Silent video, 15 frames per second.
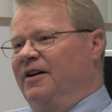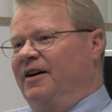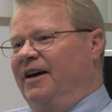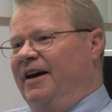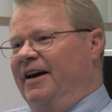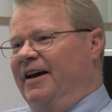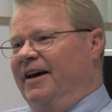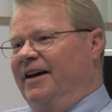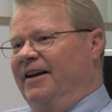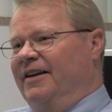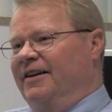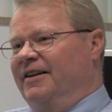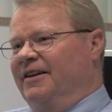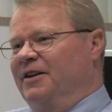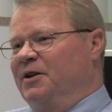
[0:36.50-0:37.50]

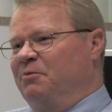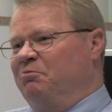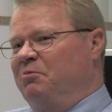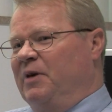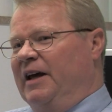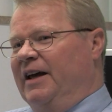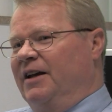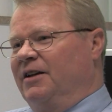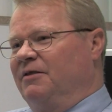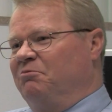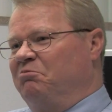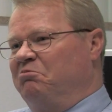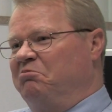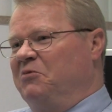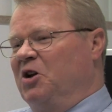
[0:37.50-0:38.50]
and it,
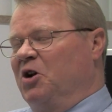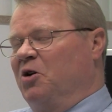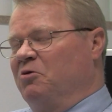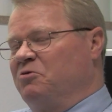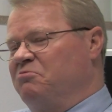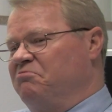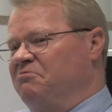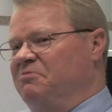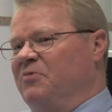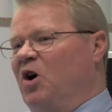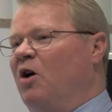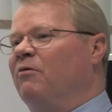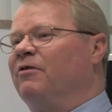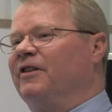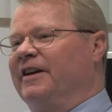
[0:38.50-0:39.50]

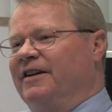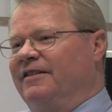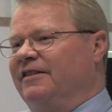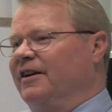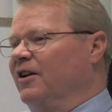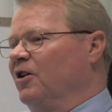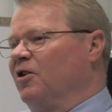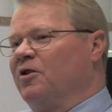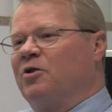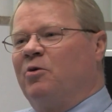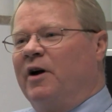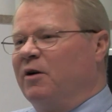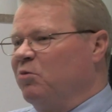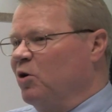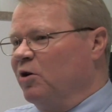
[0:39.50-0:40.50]
hopefully is still
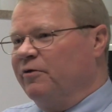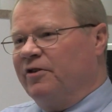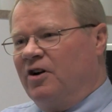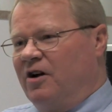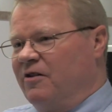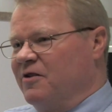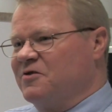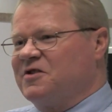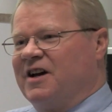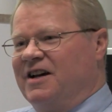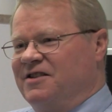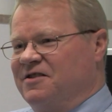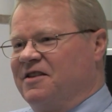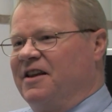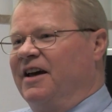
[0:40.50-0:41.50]
earthquake proof and all those
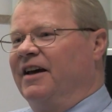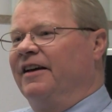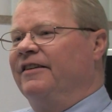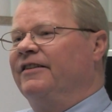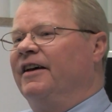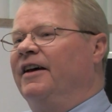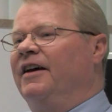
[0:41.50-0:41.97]
kinds of things.